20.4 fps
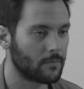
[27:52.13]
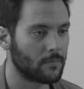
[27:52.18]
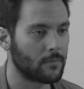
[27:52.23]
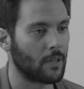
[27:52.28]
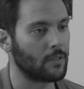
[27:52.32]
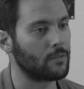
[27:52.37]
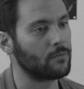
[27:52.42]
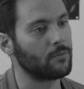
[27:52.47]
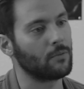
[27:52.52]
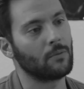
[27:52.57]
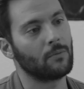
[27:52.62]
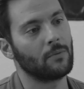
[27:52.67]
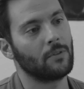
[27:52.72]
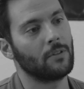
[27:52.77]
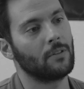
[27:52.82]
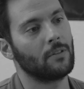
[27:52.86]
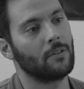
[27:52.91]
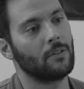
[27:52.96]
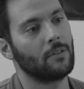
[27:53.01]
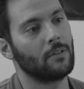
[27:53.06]
that's what
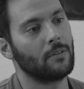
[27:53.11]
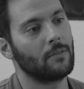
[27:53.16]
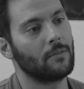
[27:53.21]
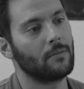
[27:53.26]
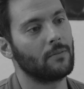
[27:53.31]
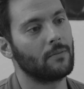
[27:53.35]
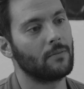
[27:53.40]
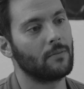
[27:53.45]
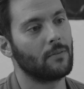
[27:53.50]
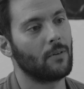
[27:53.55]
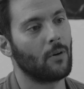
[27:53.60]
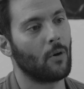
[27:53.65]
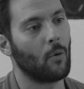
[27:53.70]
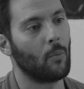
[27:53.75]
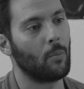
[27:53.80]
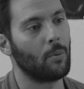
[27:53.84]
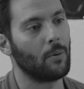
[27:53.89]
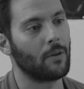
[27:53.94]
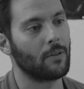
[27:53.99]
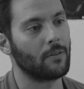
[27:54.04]
we're
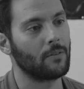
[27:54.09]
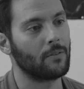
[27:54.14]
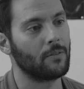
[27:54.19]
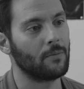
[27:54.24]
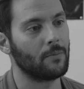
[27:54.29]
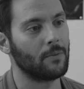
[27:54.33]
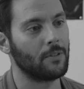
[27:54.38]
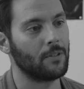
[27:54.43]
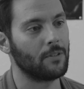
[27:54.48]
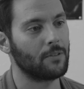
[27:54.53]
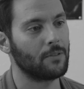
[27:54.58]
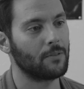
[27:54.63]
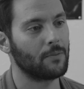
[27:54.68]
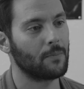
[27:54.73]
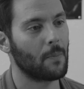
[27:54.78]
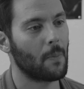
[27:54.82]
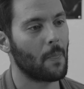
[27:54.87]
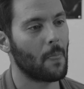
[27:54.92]
hoping to reach.